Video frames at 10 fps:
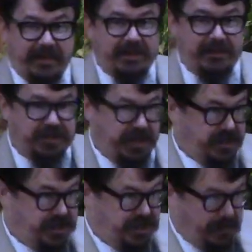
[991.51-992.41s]

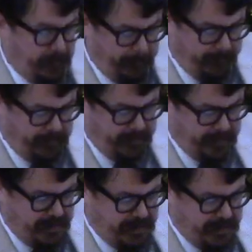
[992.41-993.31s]
indigestion
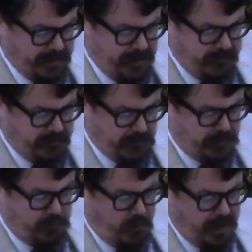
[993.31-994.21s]
in
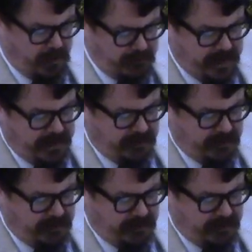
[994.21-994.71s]
verse 12.